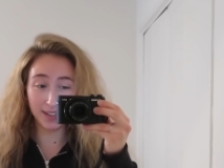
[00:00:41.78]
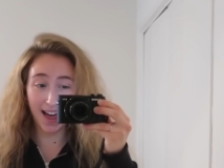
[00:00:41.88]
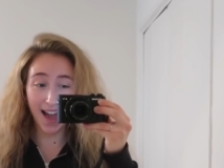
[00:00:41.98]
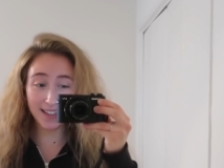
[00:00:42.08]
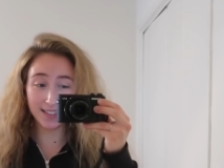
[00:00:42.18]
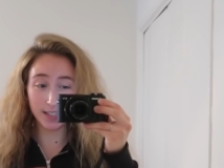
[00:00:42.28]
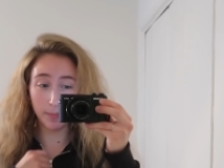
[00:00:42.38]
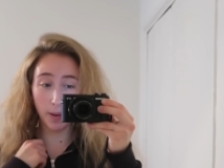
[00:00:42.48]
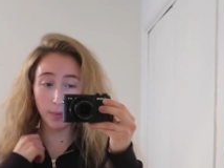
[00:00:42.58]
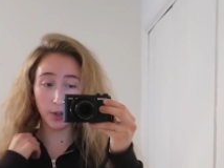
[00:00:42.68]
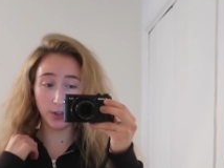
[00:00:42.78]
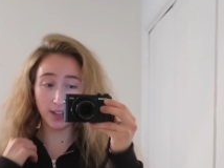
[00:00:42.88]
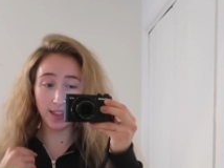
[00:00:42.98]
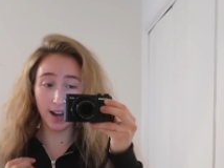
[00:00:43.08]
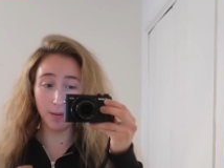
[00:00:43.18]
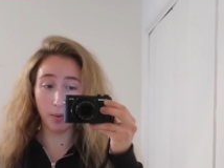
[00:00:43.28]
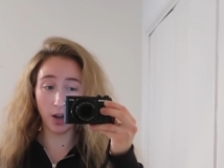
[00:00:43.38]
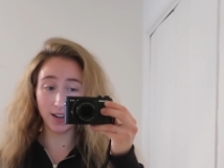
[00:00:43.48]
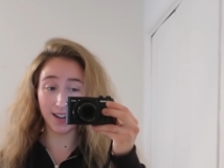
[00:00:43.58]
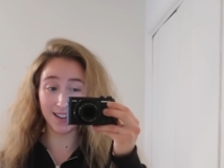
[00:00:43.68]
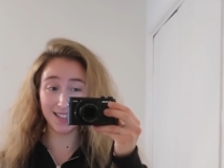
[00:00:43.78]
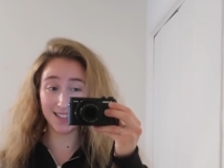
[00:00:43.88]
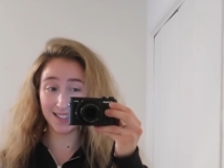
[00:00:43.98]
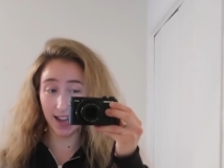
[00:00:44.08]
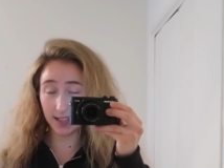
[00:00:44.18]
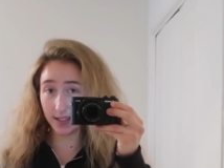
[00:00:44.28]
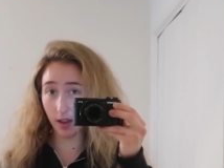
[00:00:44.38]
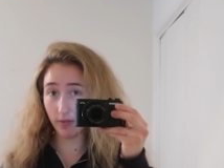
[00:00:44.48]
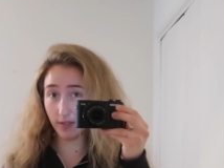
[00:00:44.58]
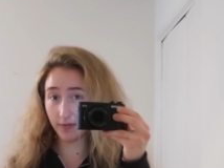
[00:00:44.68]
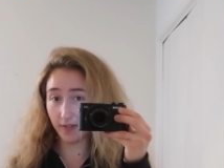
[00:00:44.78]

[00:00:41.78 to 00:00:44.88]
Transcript: black zip up hoodie that I bought at an estate sale for